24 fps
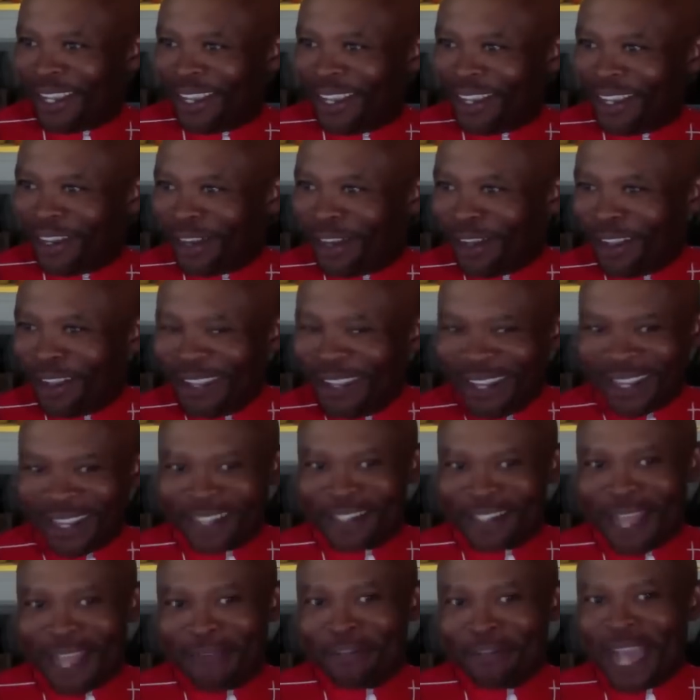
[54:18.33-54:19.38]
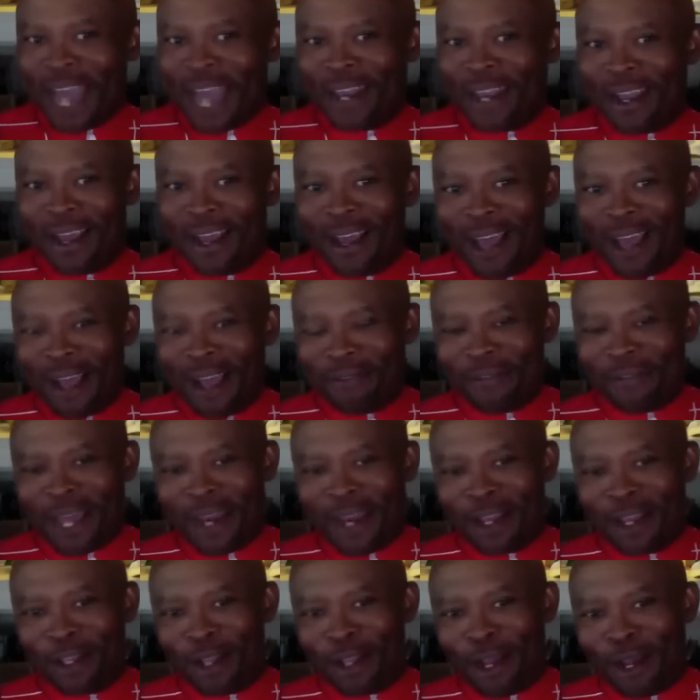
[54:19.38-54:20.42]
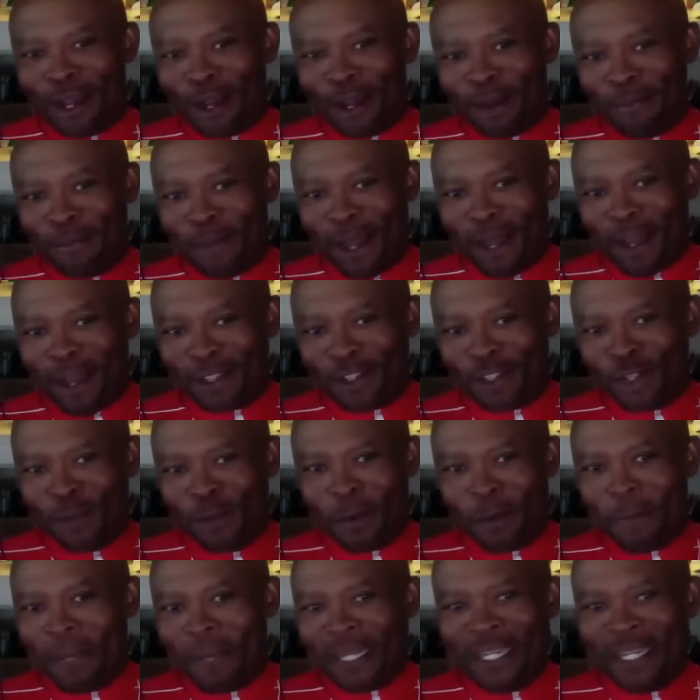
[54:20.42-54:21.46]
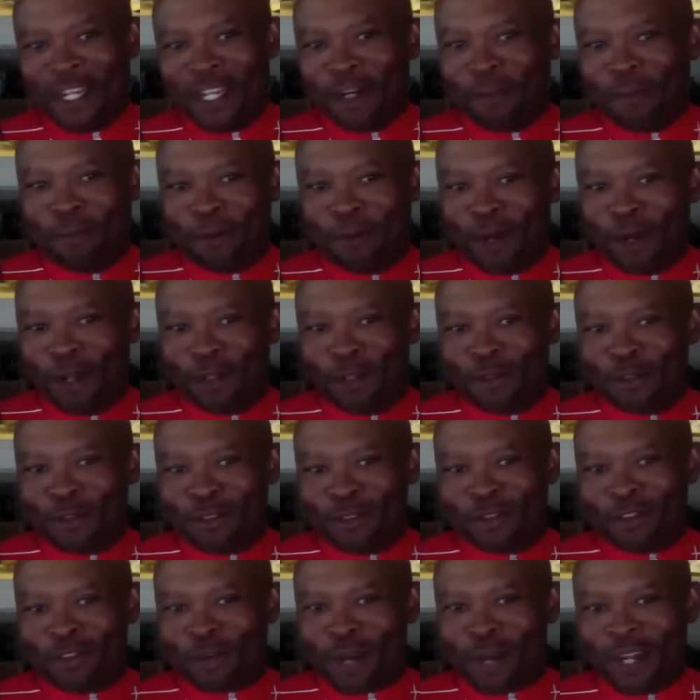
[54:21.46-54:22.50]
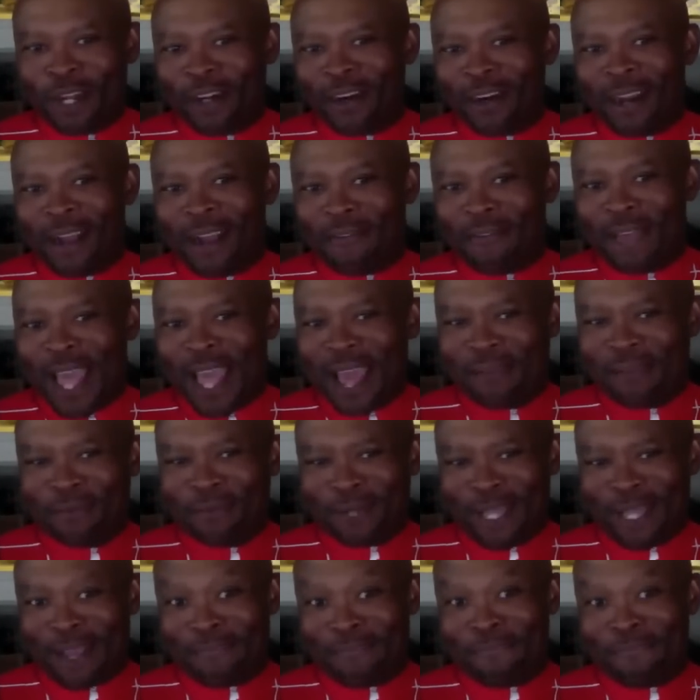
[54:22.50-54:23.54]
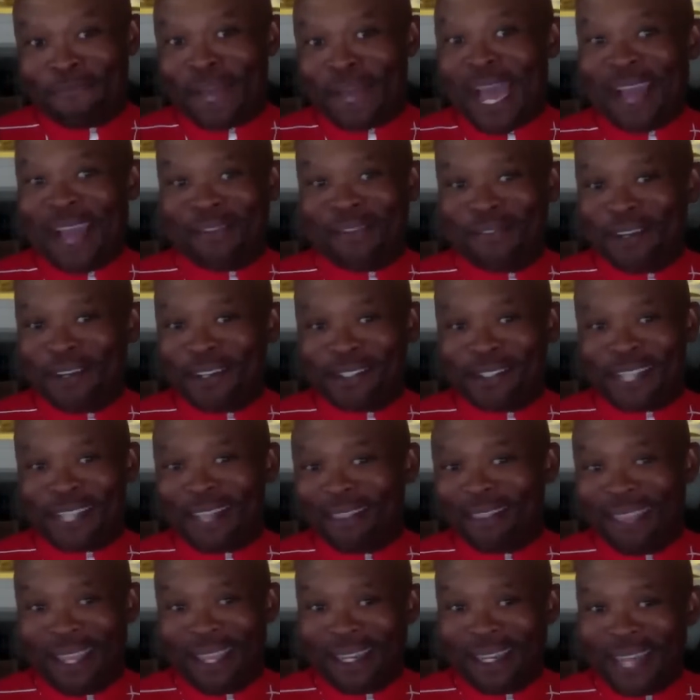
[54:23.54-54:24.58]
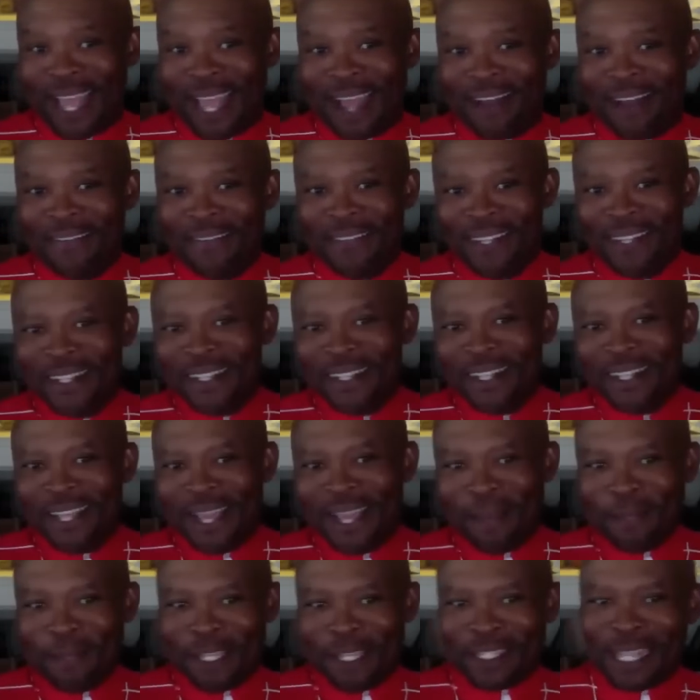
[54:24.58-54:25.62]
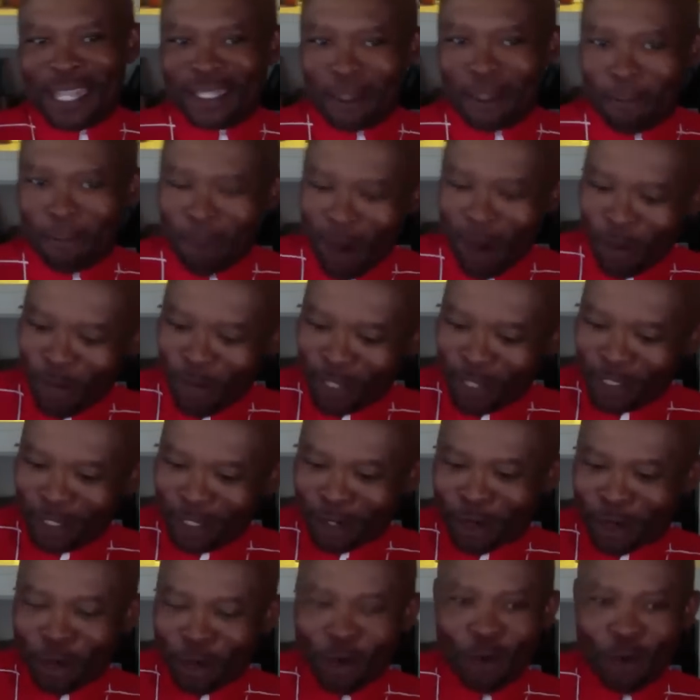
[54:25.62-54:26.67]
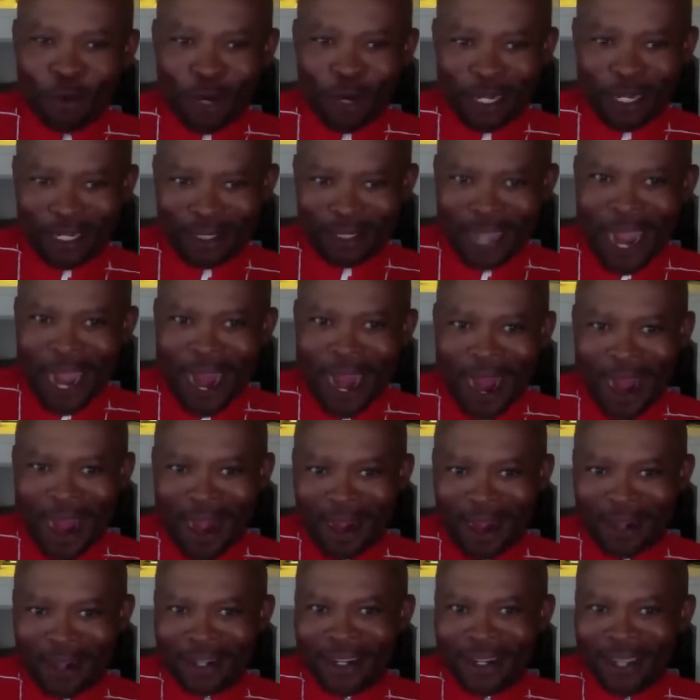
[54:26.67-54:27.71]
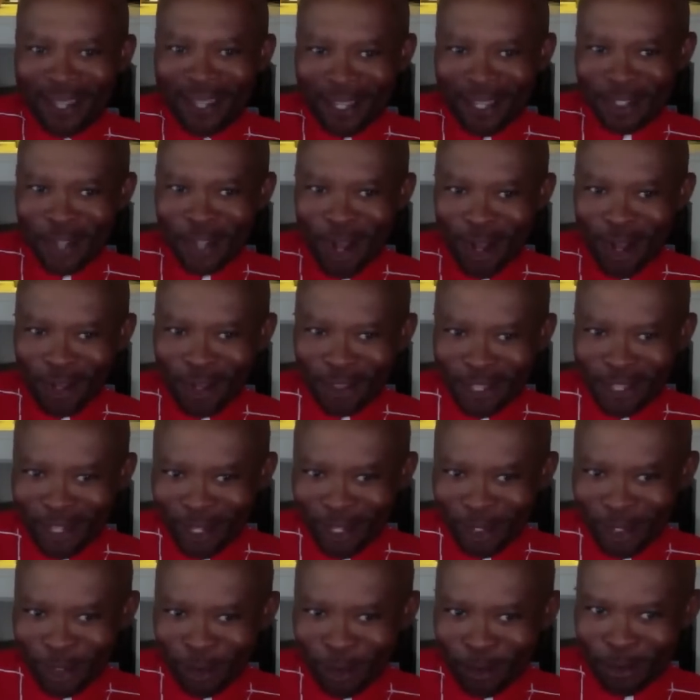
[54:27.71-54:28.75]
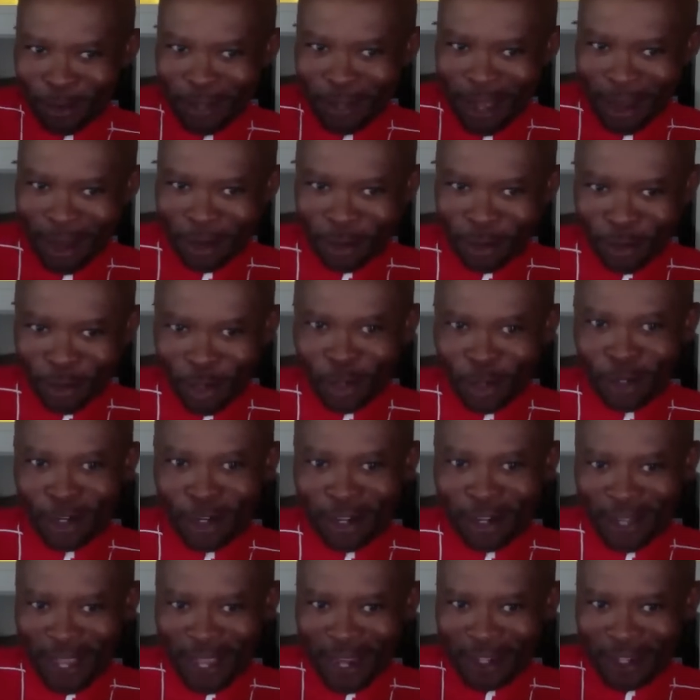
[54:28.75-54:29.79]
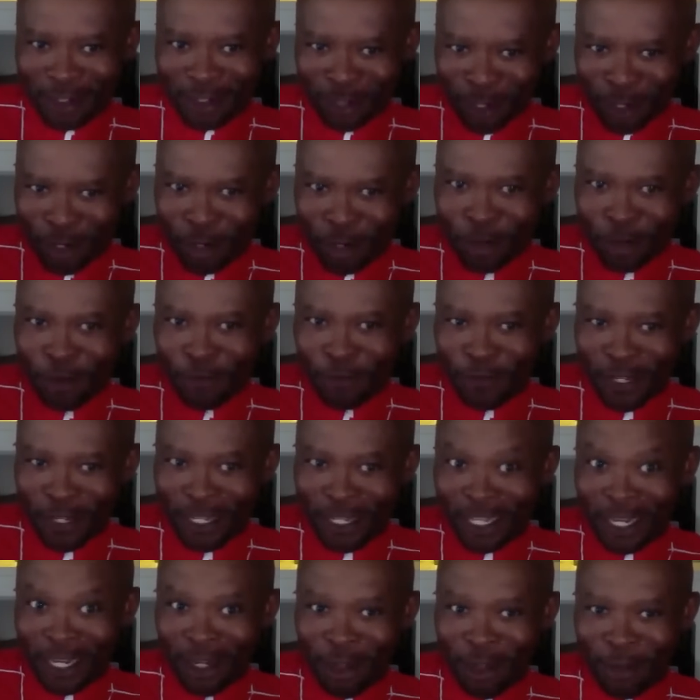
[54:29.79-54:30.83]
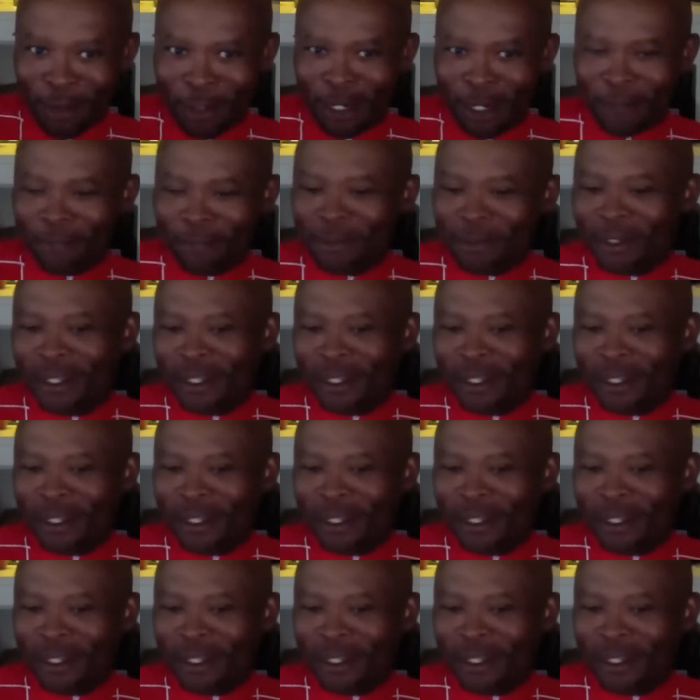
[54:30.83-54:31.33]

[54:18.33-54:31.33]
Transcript: you know, because I've got a I've got a, a, a Super Magneto Pro trainer I've had for like five years, I think now. I mean, it's at the point where there's a groove where the tire is on the little uh, roller there. There's a groove in the aluminum,